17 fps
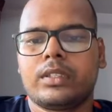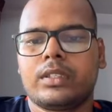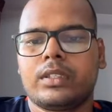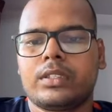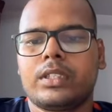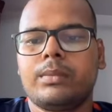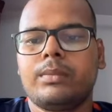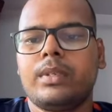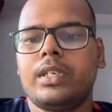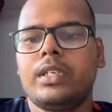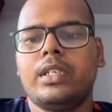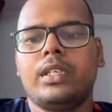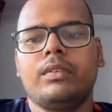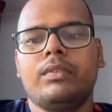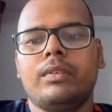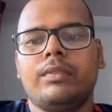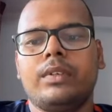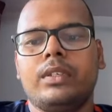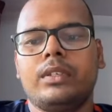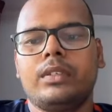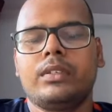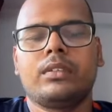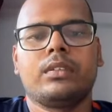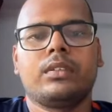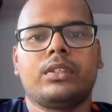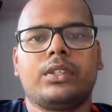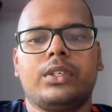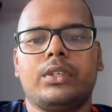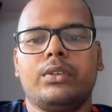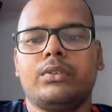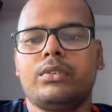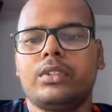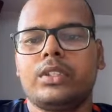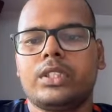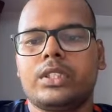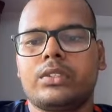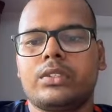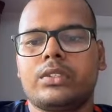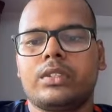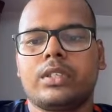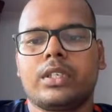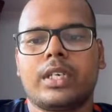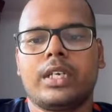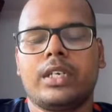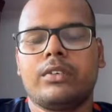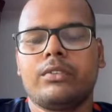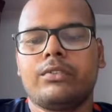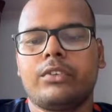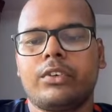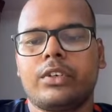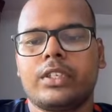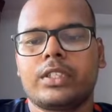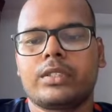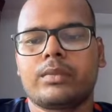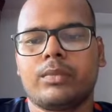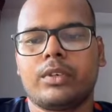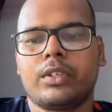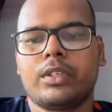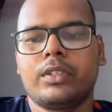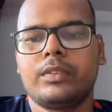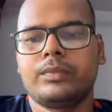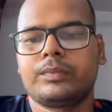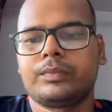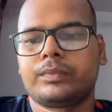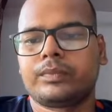Similarly, we will tune this random forest model,